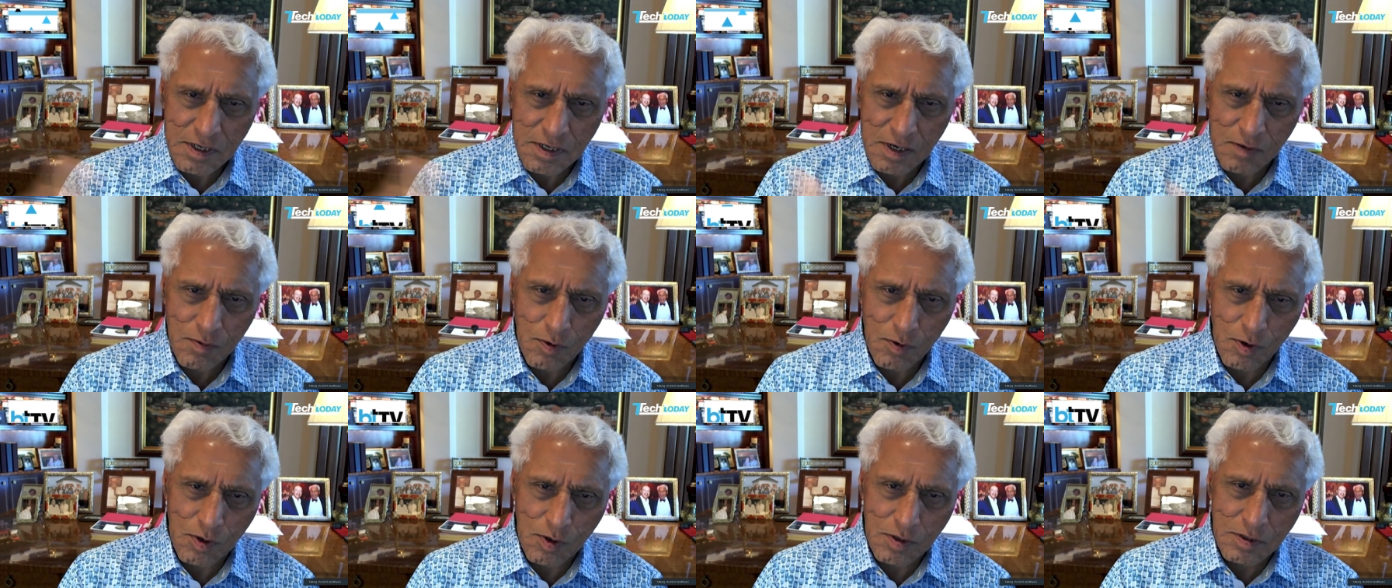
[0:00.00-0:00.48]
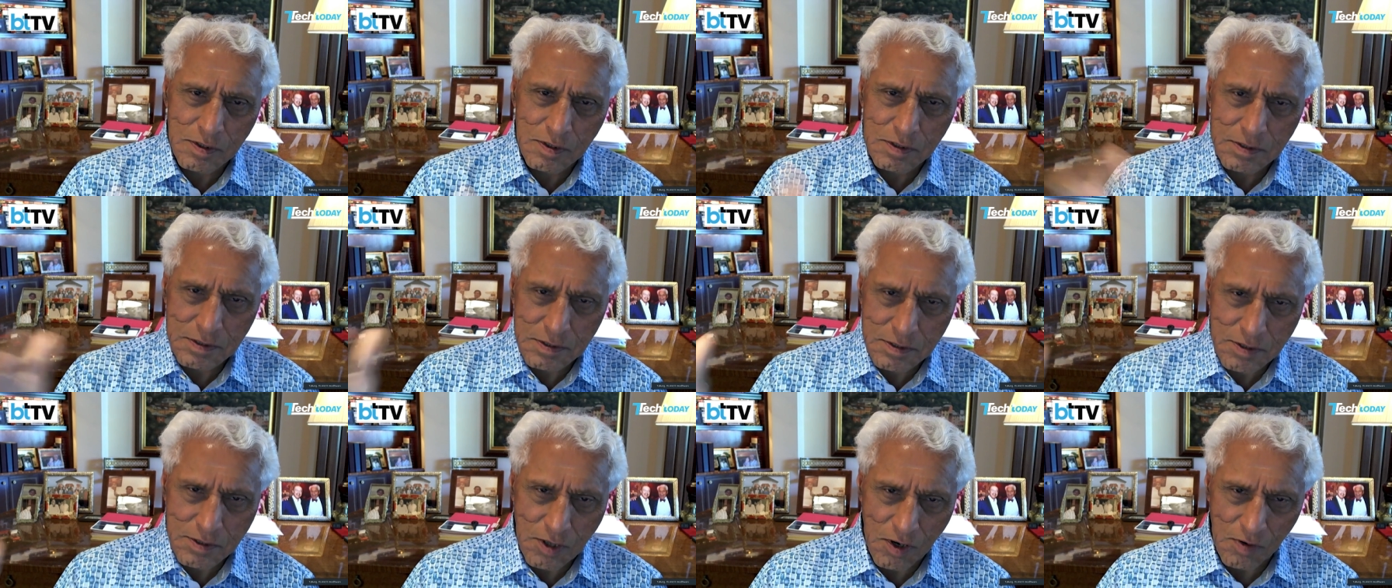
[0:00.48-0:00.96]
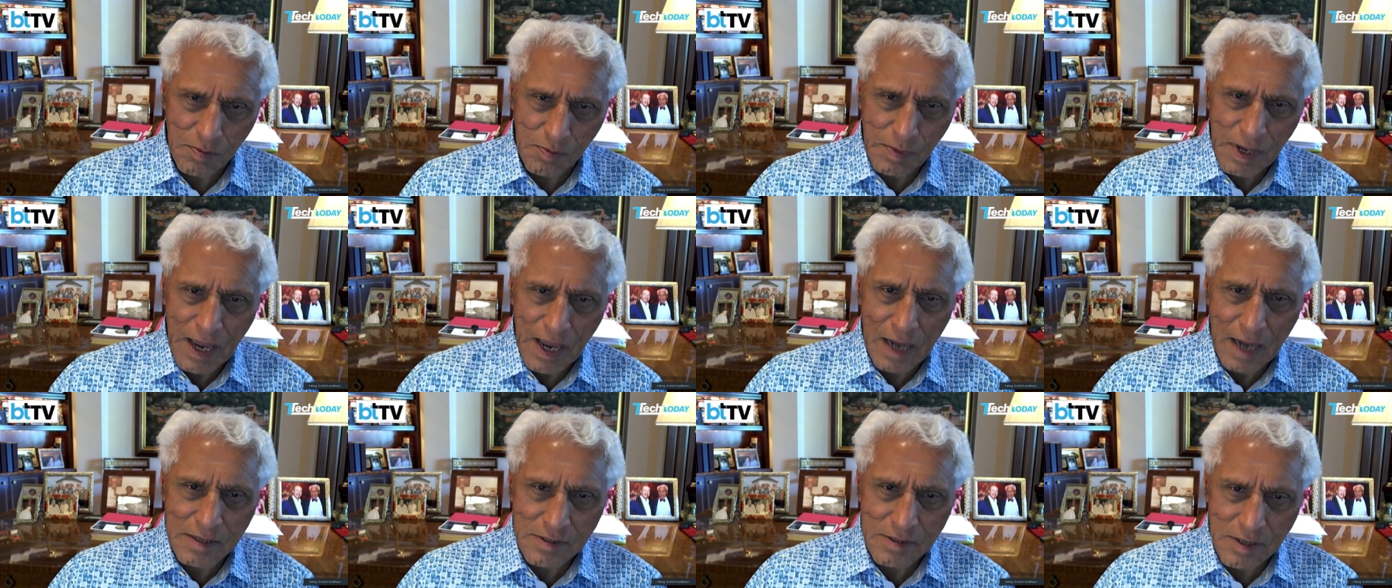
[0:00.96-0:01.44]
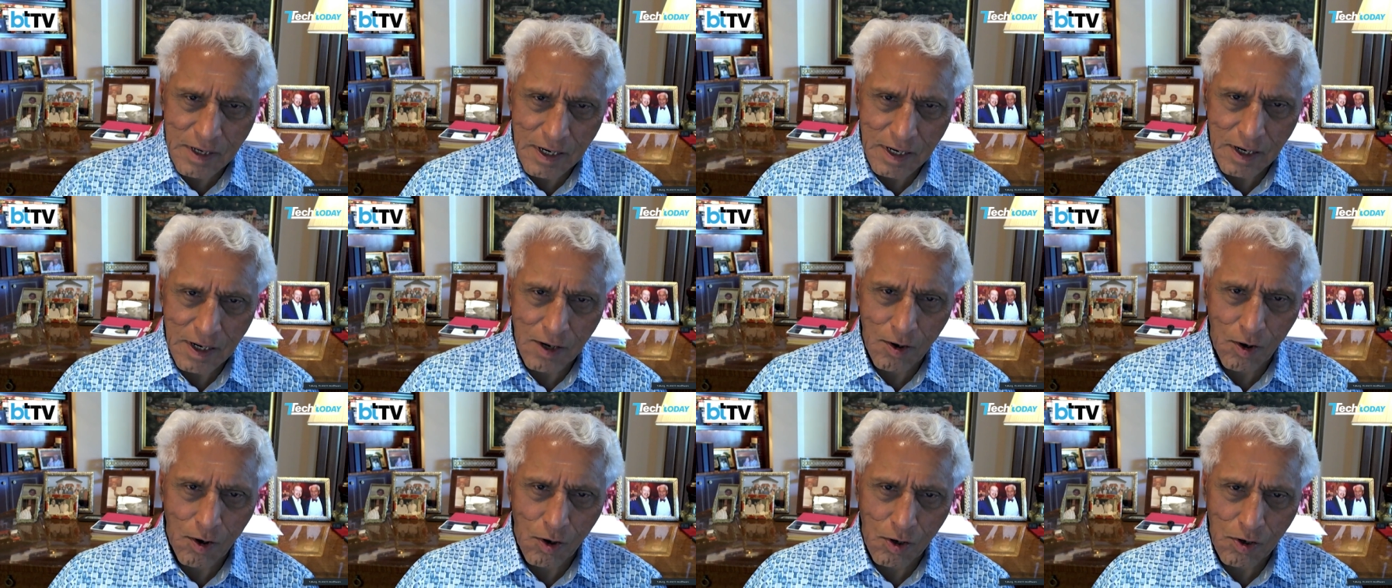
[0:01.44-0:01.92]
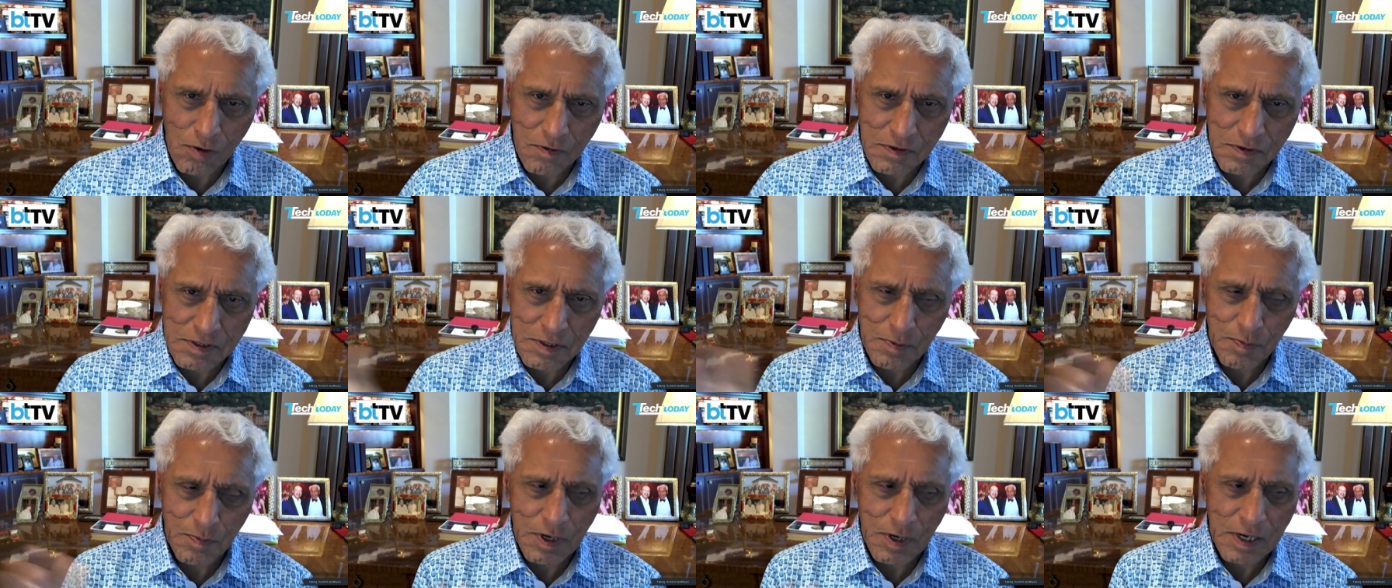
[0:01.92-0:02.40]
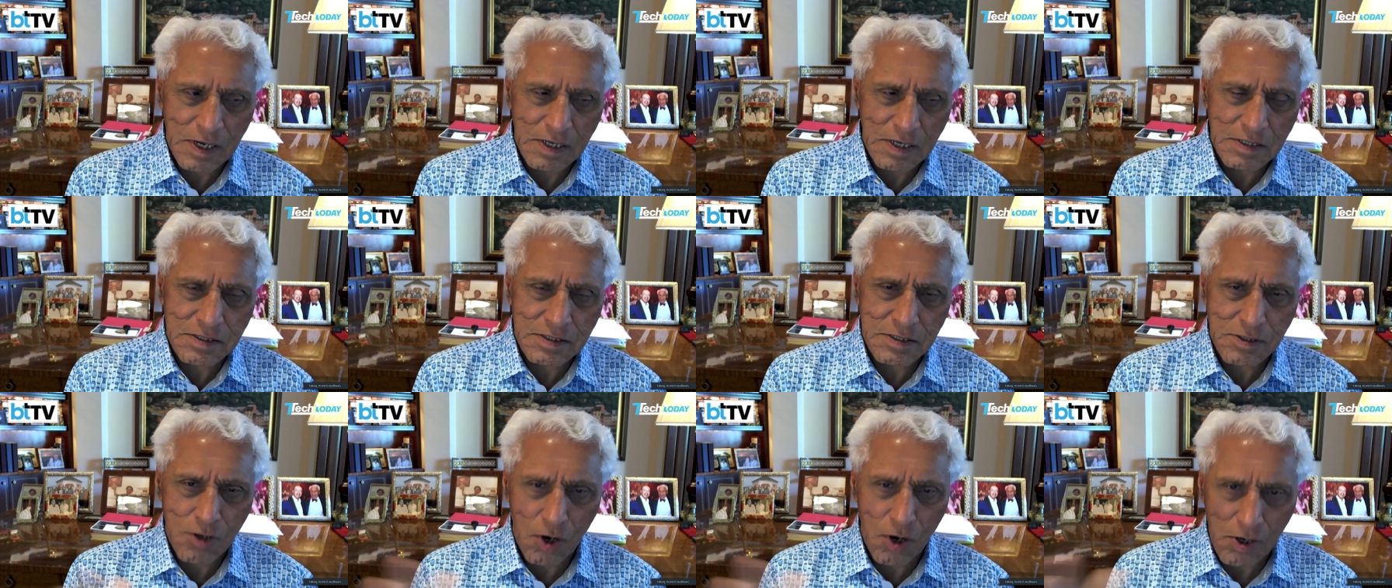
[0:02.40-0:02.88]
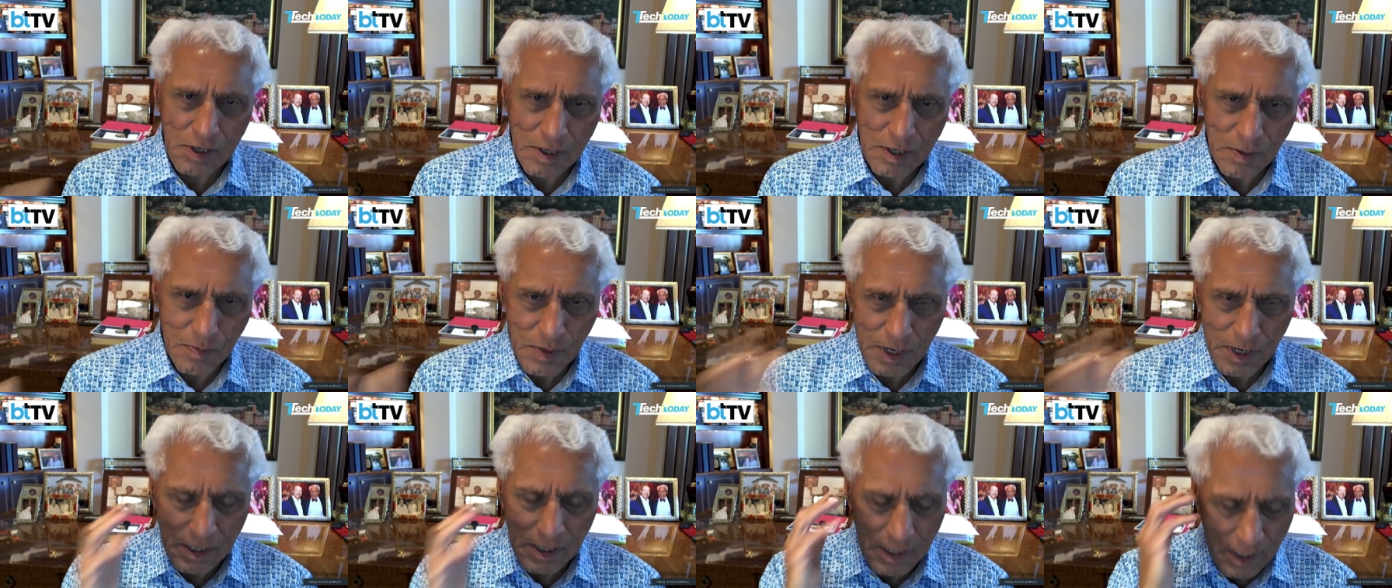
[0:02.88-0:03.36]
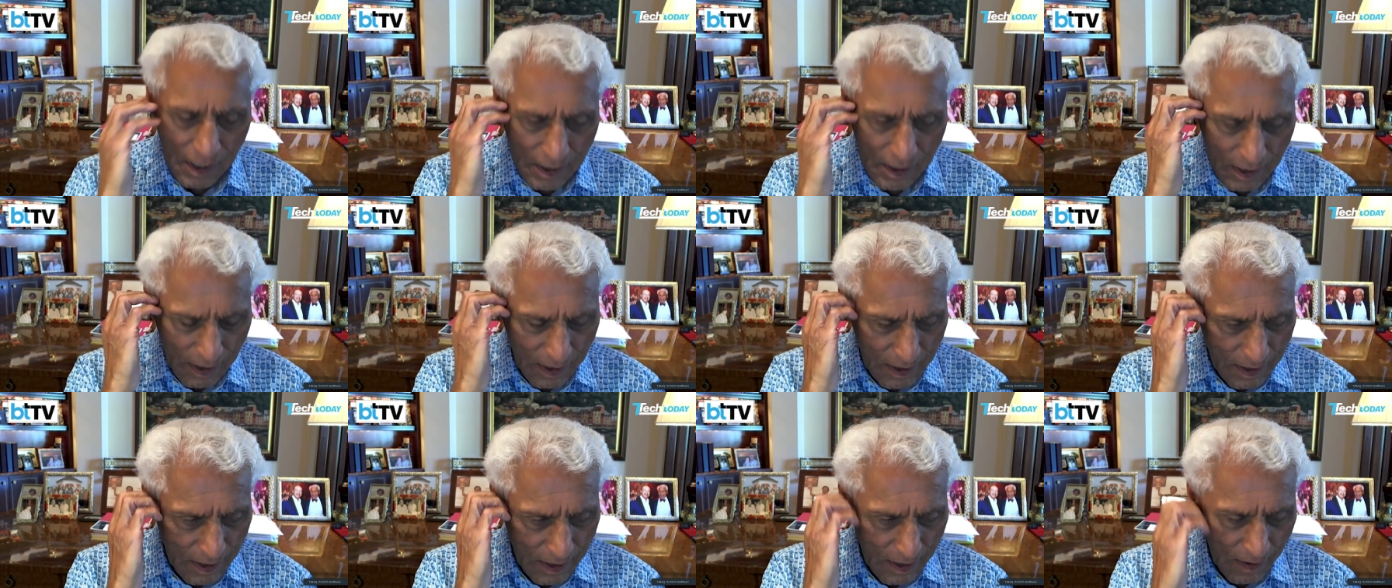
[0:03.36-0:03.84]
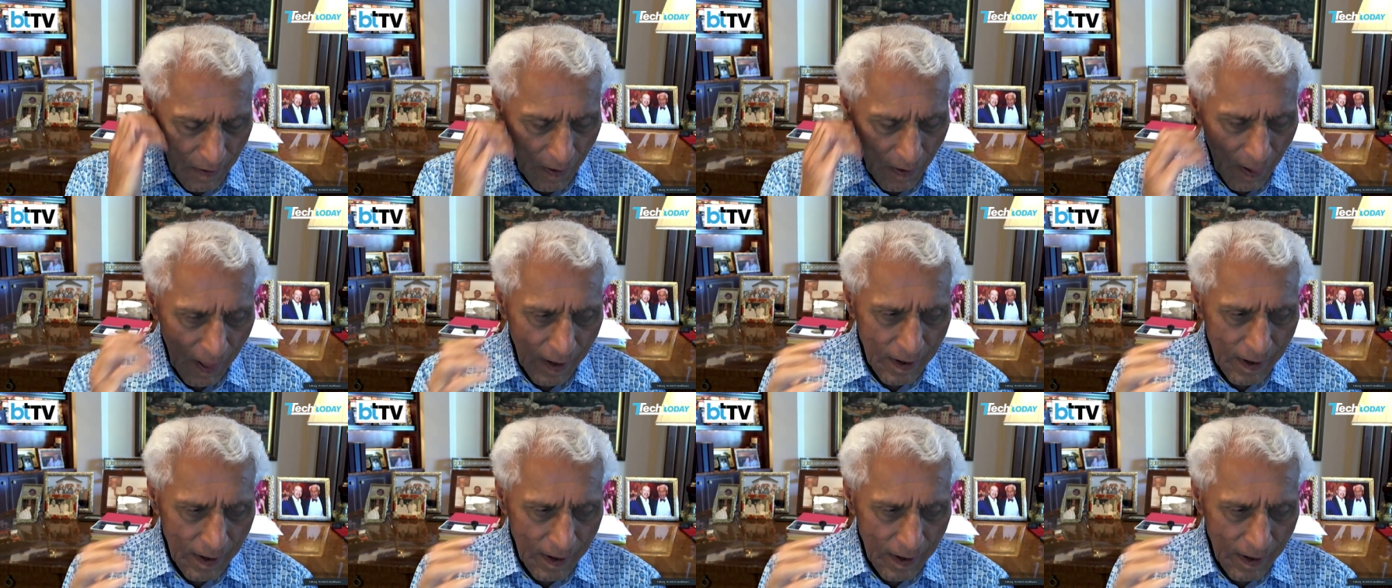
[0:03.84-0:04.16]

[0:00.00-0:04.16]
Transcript: It was sort of meandering all over the place, not completely clear.